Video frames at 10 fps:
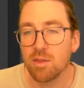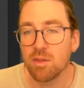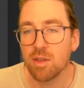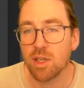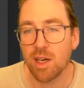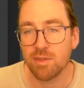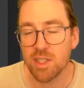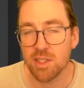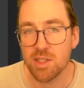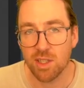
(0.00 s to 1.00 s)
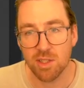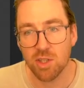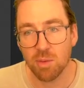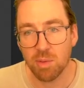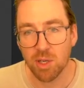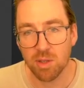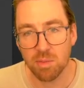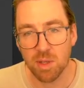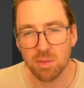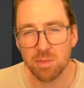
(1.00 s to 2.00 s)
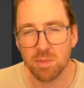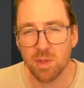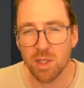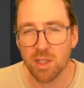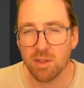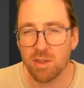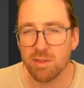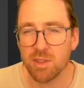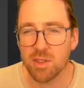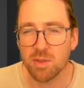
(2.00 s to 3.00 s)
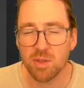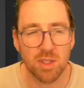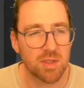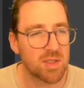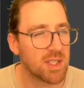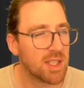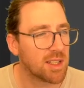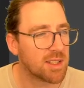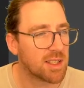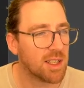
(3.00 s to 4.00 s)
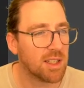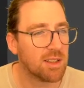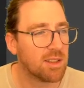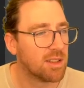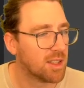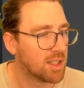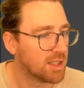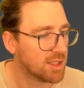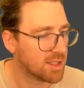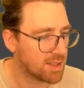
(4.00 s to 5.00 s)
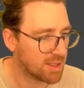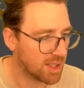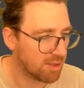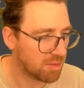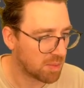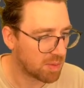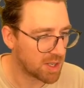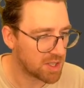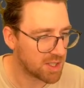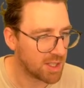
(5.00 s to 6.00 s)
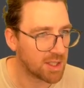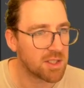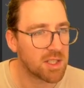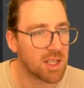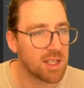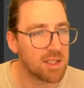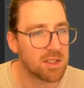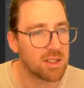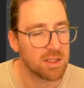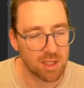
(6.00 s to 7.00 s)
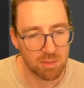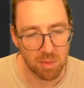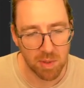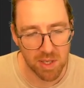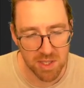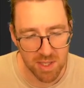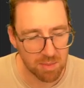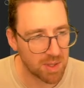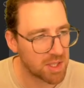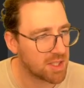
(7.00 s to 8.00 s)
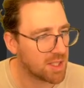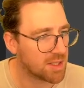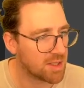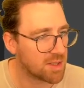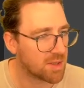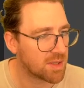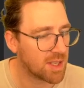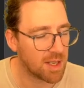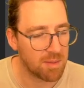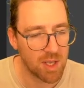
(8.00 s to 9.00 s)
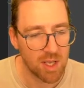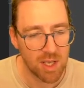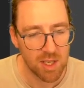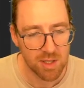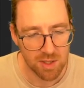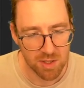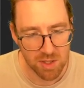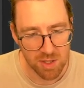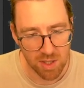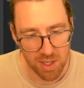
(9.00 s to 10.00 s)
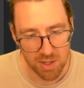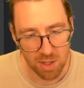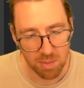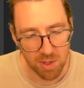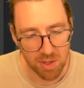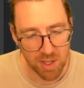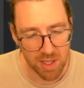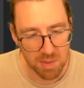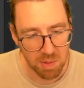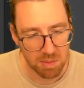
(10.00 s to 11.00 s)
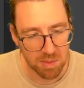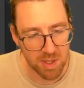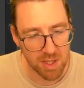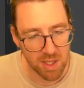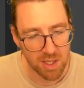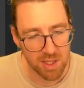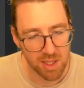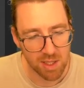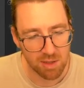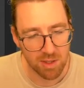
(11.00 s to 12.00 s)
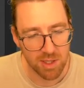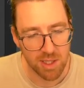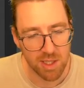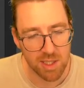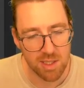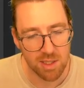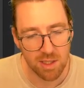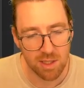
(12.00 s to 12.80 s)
I'll have to hit Dine Topo and I don't know if I have to do all those settings again. Let's see if my brush settings changed. No, my brush settings are still the same. So just Dine Topo there is probably the only thing you really need to